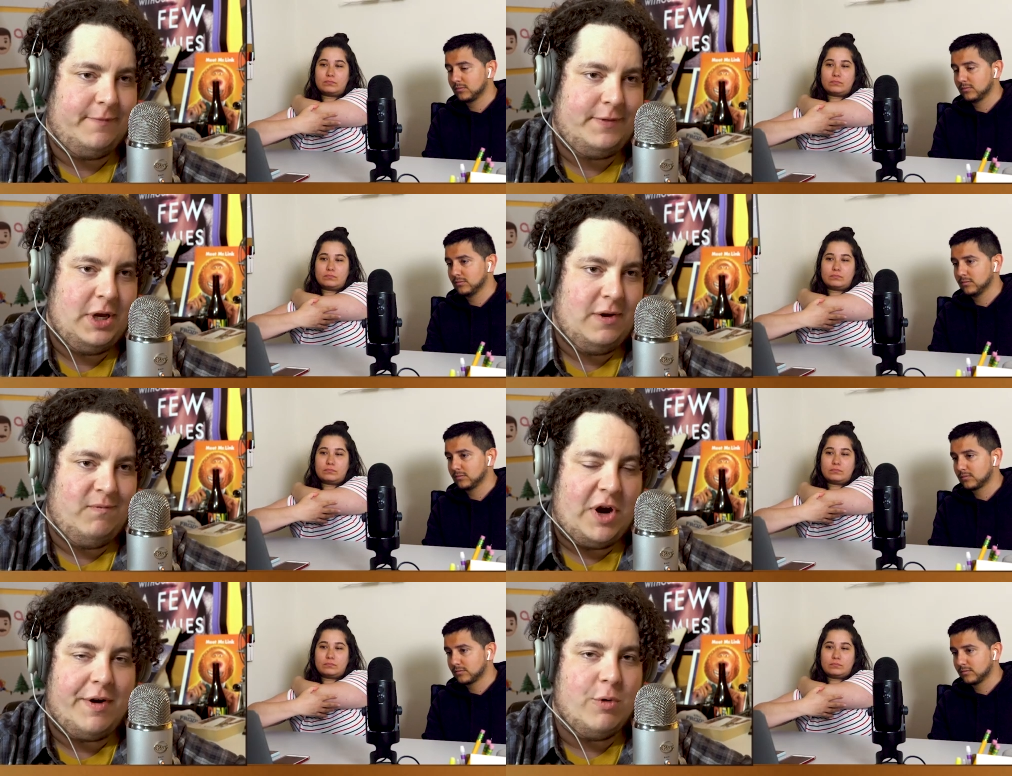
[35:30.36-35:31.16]
Speaker 1: of
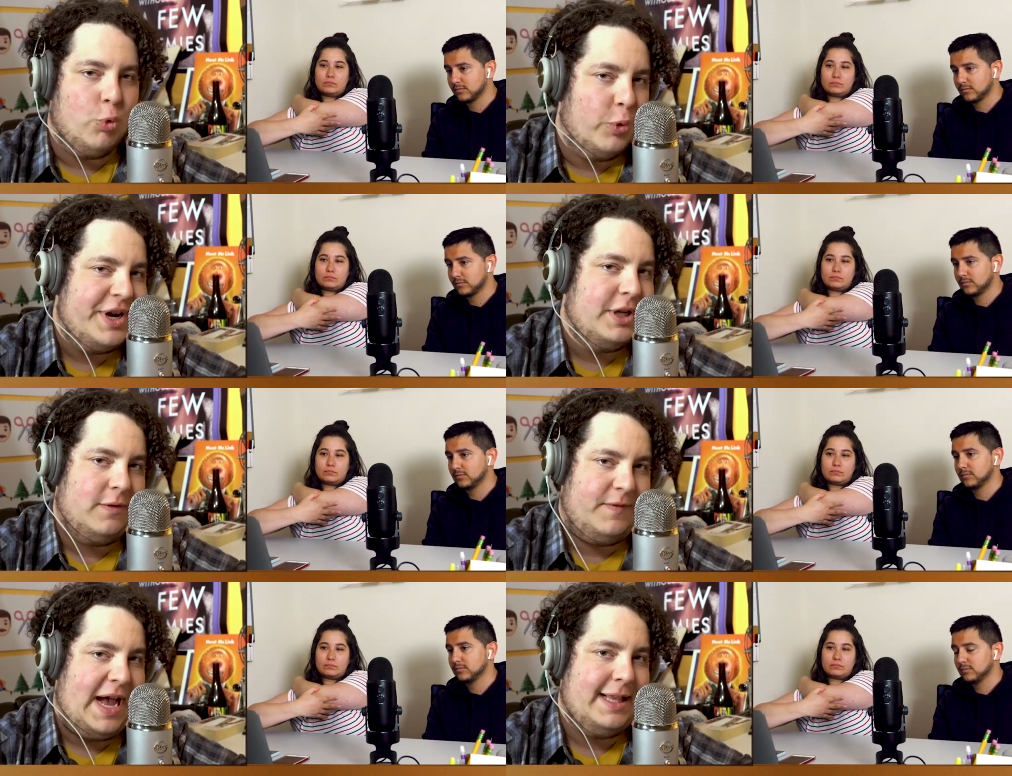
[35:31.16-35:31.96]
very real
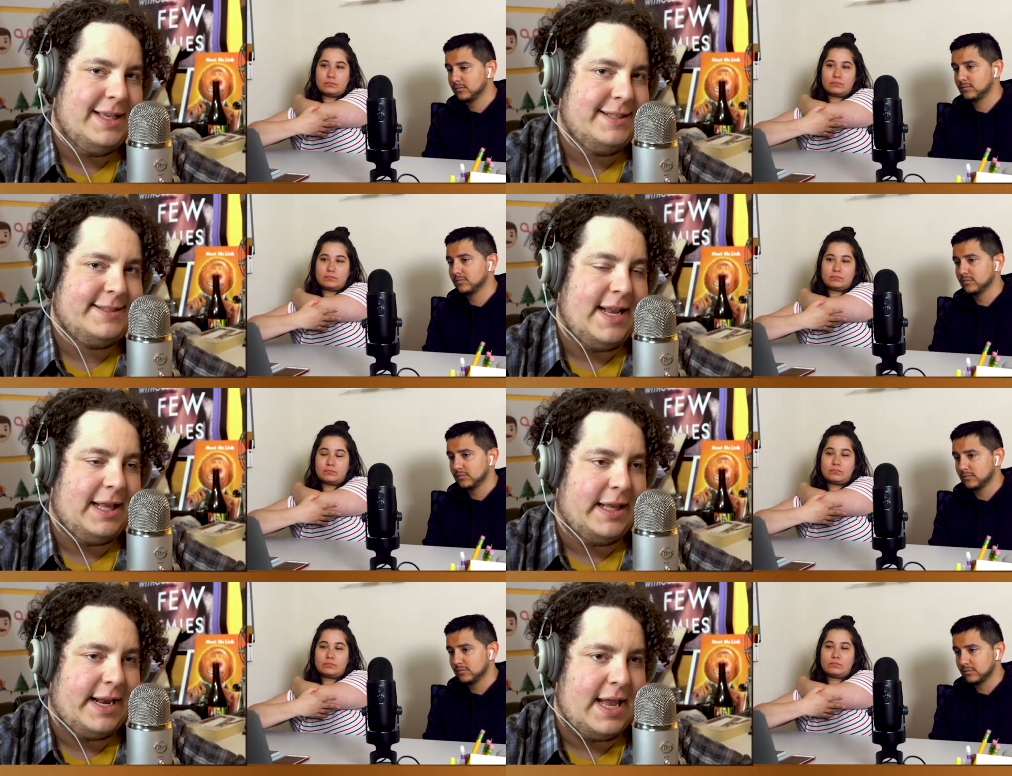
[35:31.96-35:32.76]
violence, not
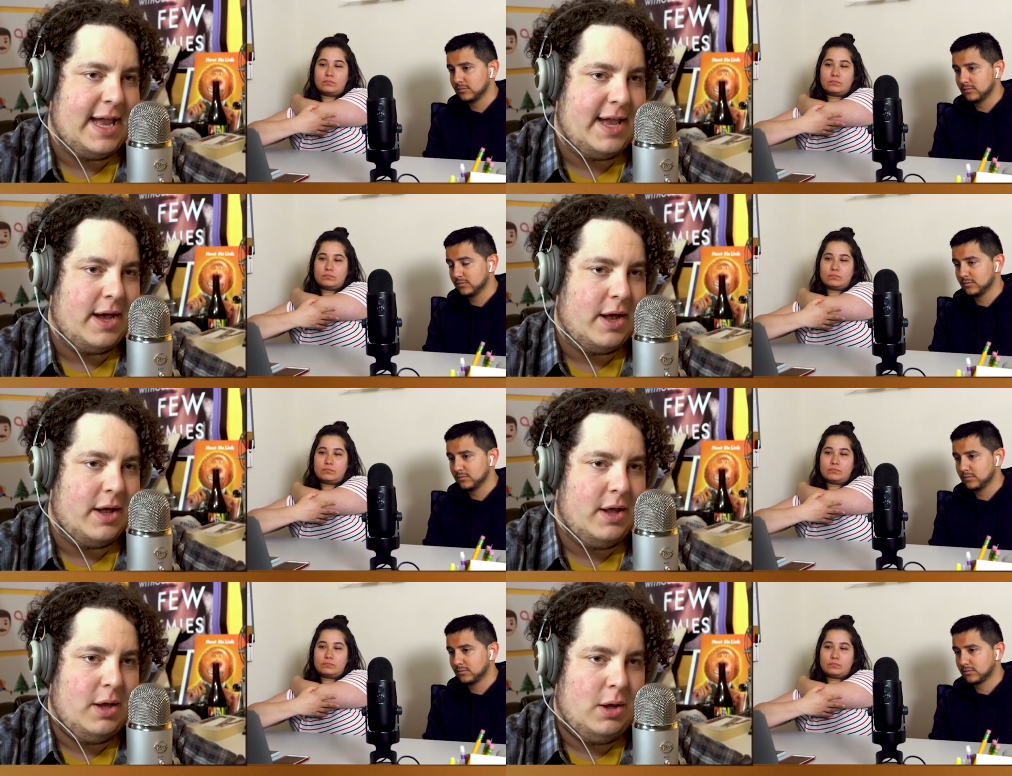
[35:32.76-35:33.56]
like a. Uh,
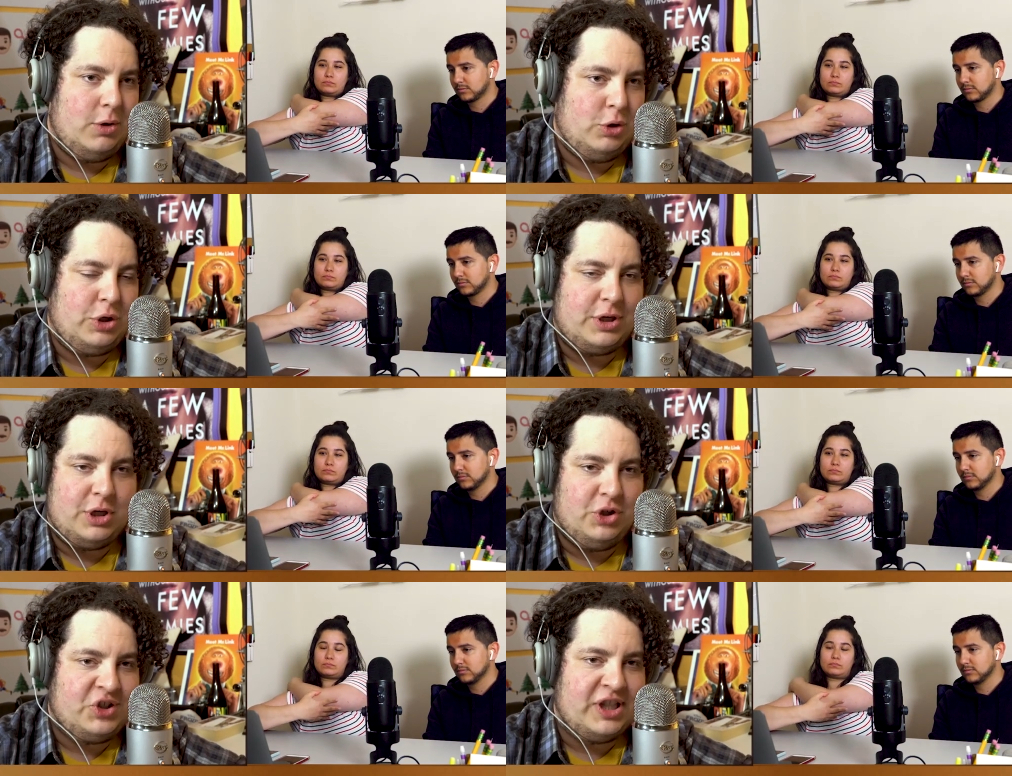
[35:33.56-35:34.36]

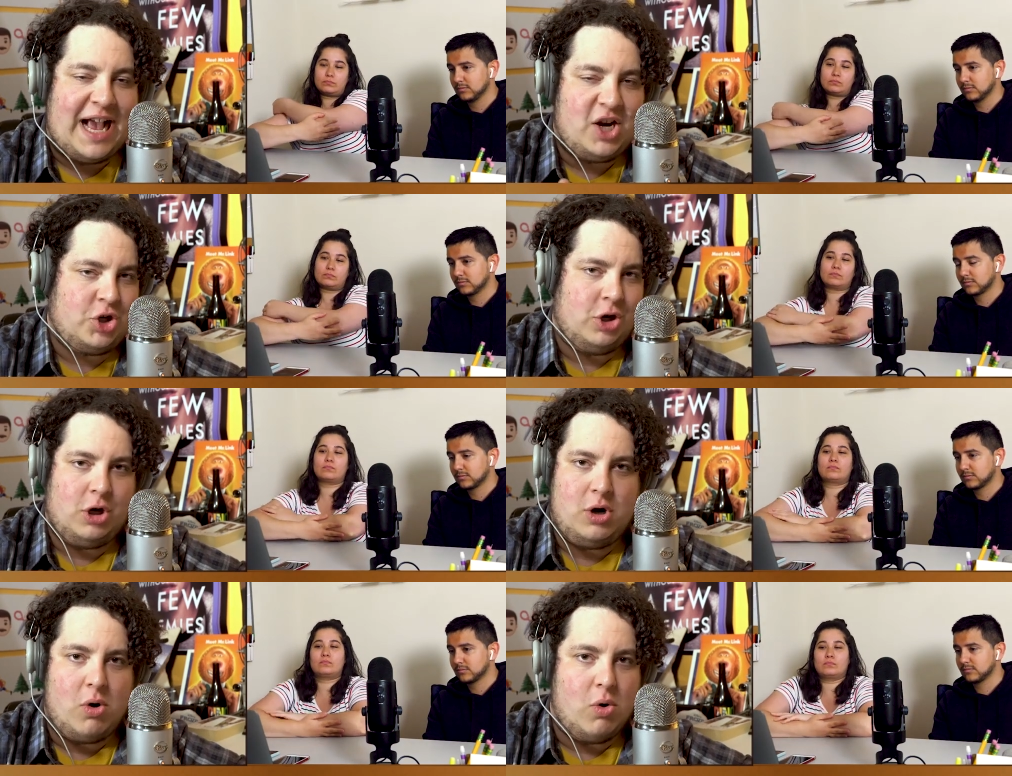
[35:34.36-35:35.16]

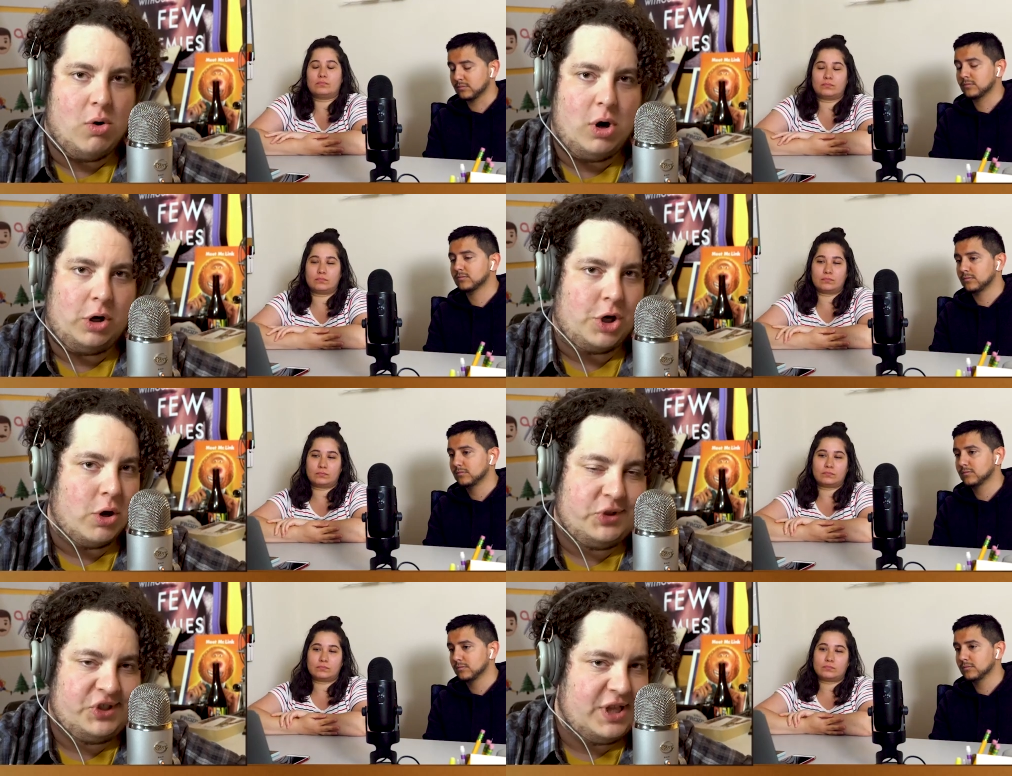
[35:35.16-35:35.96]
slasher or mm.
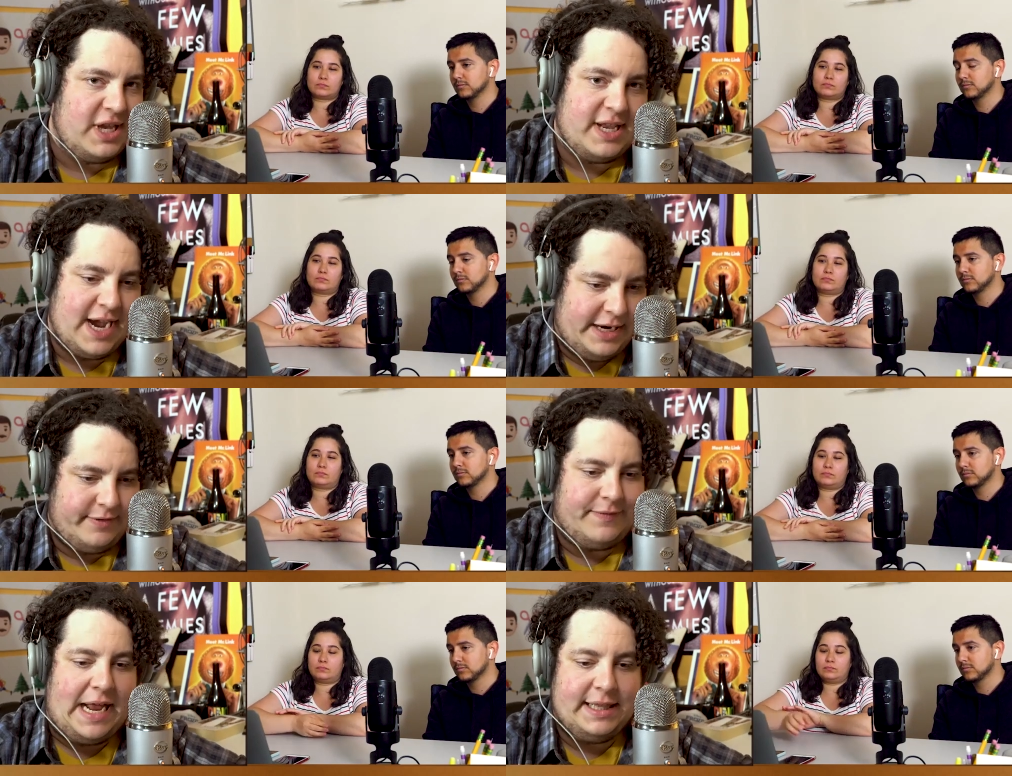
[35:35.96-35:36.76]
ghostly kind of
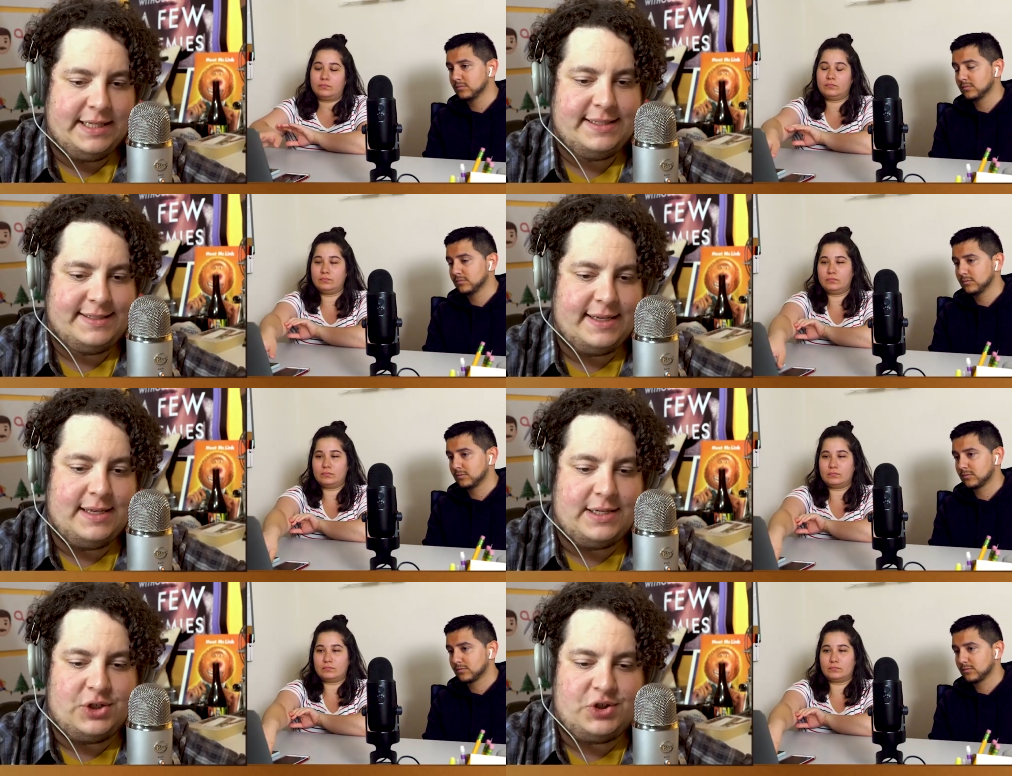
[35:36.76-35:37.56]
violence. It,
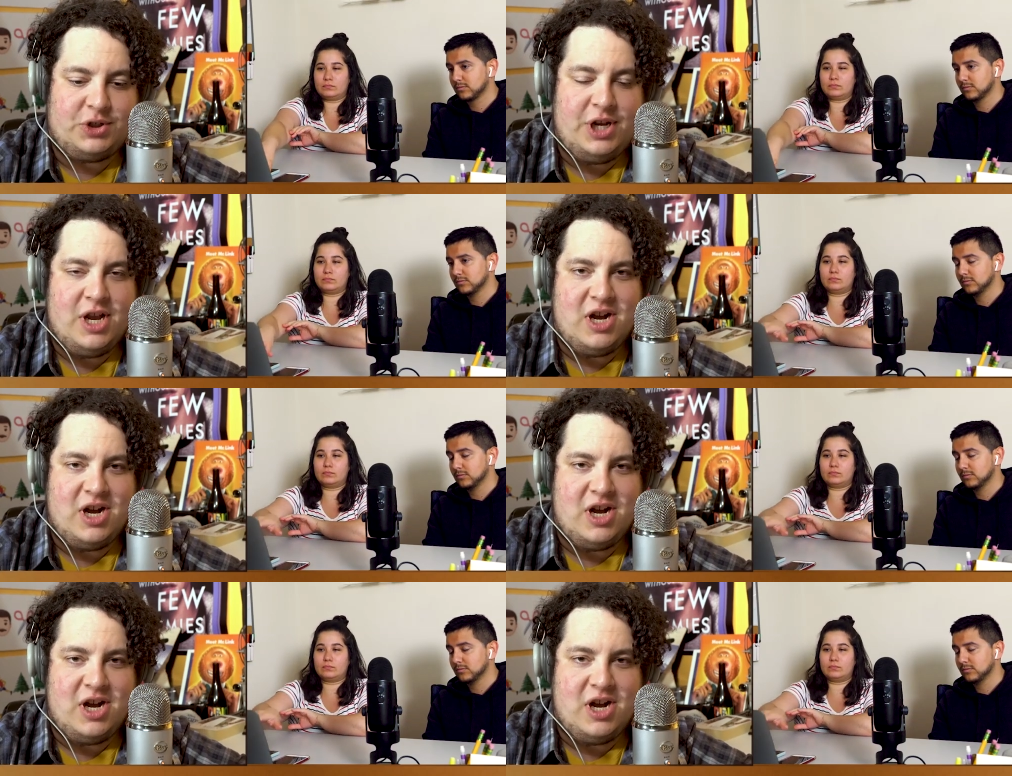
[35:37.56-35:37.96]
it just